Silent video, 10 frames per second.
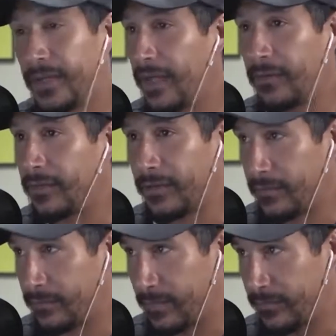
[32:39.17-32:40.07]
don't think
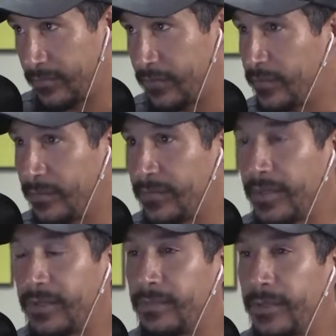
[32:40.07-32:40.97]
there's much of a choice
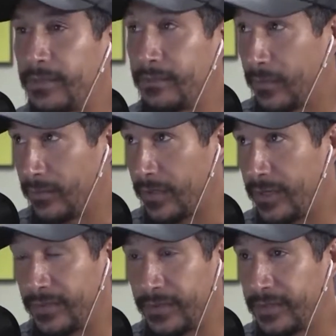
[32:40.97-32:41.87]
besides being
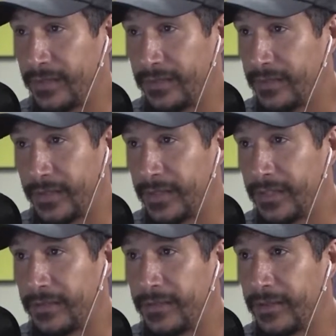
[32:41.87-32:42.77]
polarizing and setting
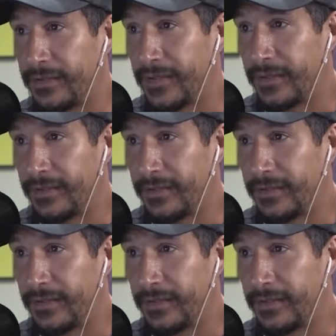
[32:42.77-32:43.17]
down a stance